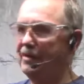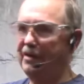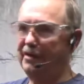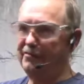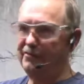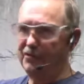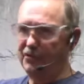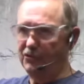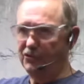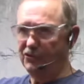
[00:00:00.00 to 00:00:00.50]

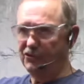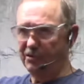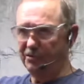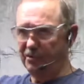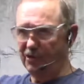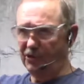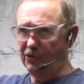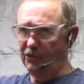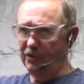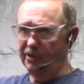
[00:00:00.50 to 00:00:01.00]
I've used some
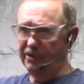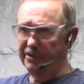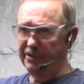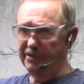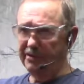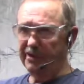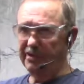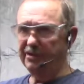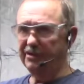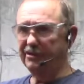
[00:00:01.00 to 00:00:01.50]

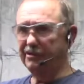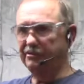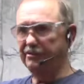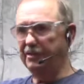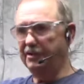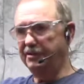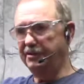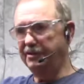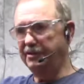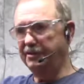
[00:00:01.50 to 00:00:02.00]
acrylic, like on the
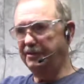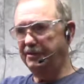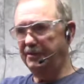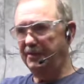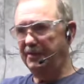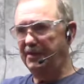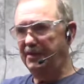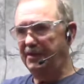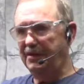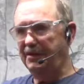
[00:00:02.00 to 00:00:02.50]
one that
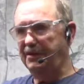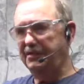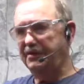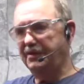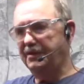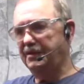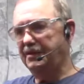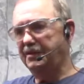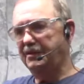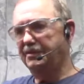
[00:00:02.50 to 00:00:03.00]

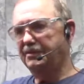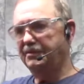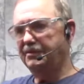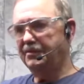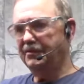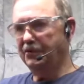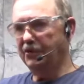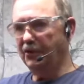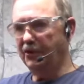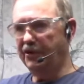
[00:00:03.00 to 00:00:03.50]

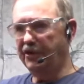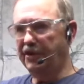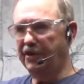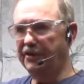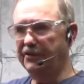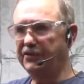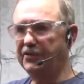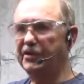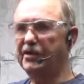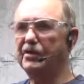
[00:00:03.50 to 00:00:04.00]
you're looking
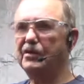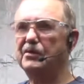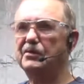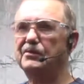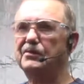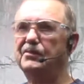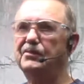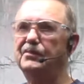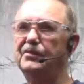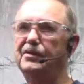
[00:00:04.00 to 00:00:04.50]
at there,
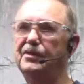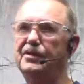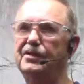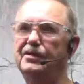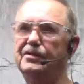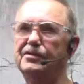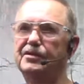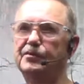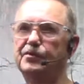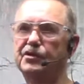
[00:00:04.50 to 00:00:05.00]

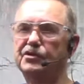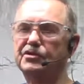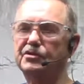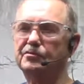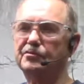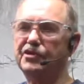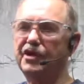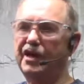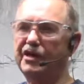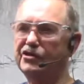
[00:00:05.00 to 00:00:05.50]
to put some
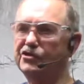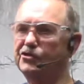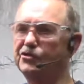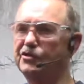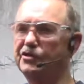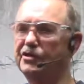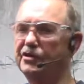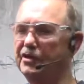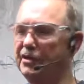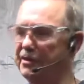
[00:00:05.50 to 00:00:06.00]

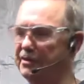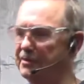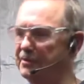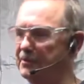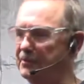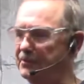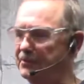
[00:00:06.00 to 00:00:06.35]
texturing on it.